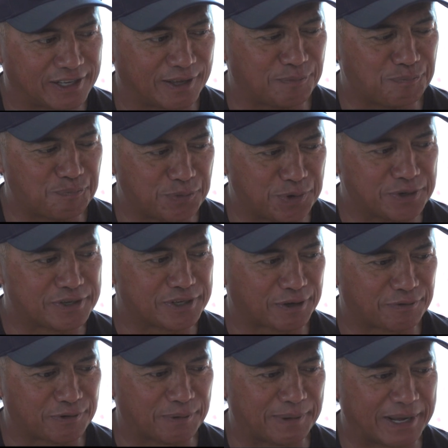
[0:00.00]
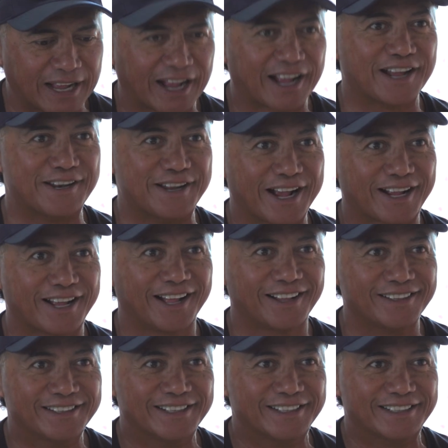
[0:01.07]
music from Aka
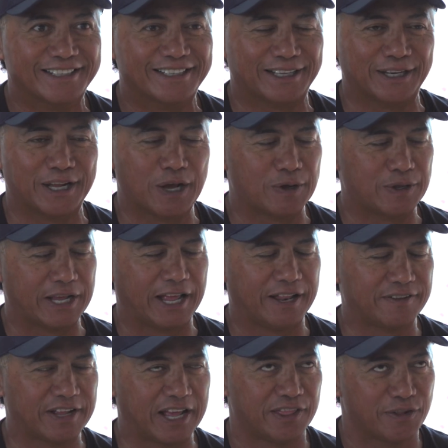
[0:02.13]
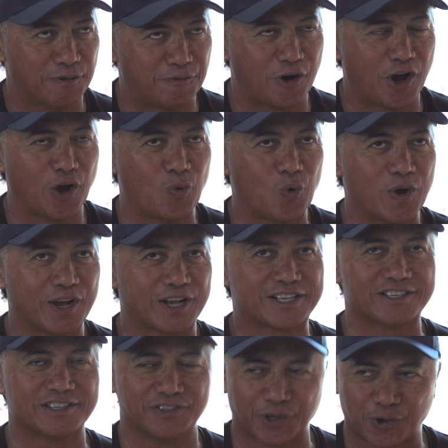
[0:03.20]
Deka. You know, and the
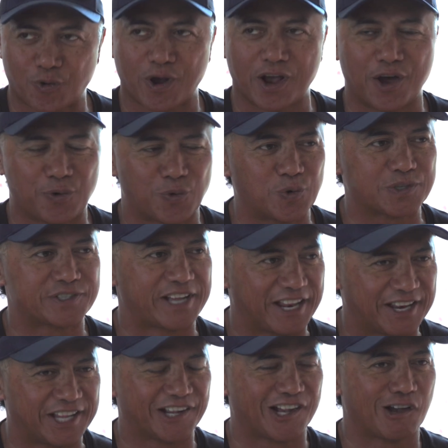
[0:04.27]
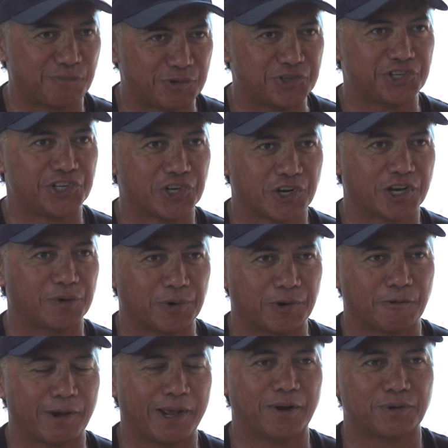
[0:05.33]
fireworks and the crowd all standing up and cheering.
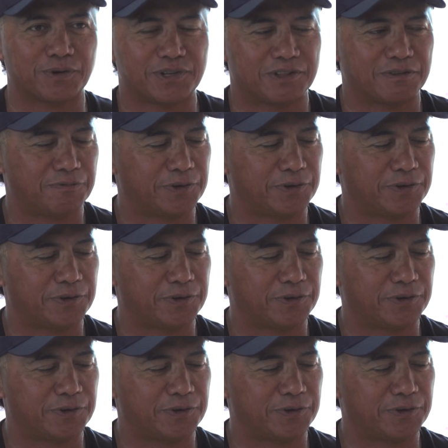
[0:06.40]
We ran onto the